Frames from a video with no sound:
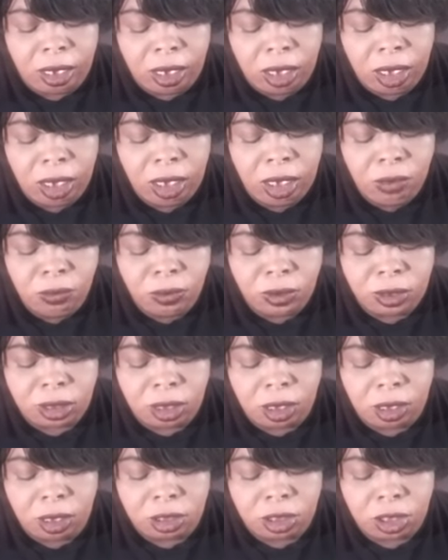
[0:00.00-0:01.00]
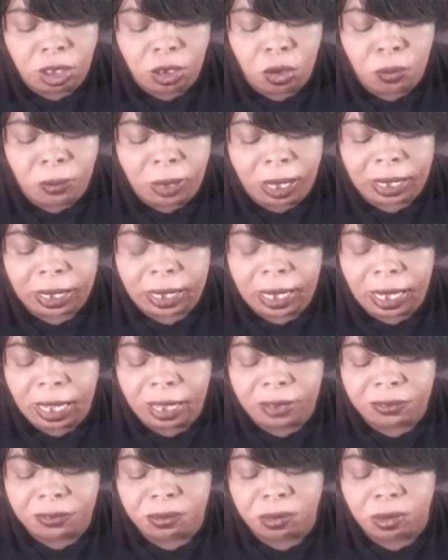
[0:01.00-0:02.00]
He was uh, told by
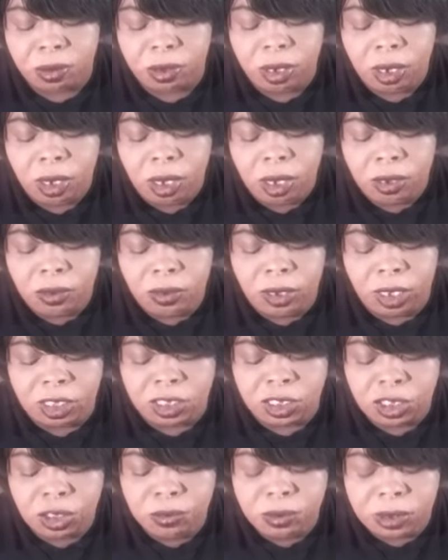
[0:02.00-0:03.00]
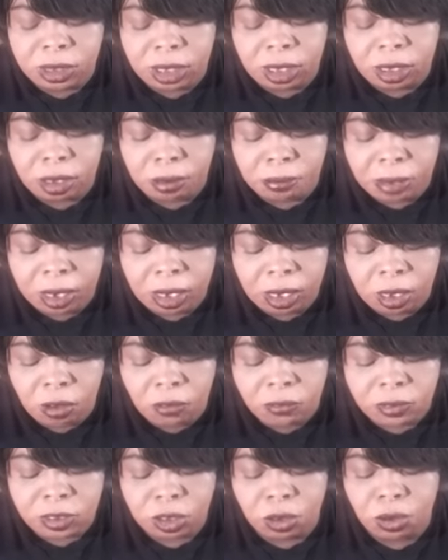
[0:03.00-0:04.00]
Catherine that she was getting a
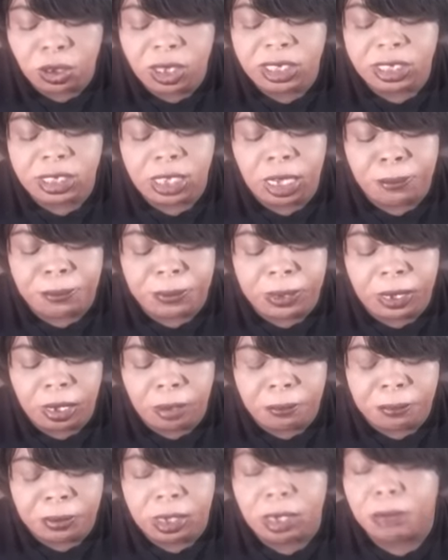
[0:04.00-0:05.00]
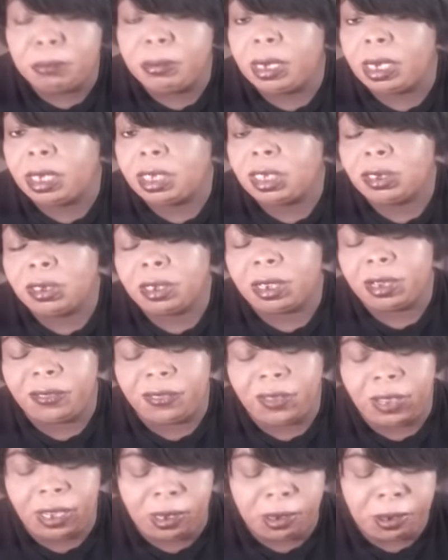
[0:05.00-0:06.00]
makeover, so he stepped it up a little bit and took her
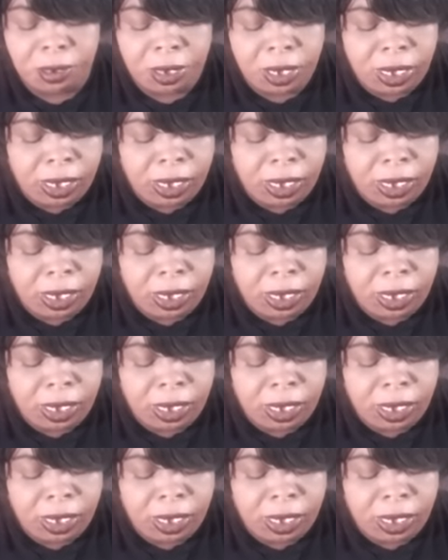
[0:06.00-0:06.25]
there.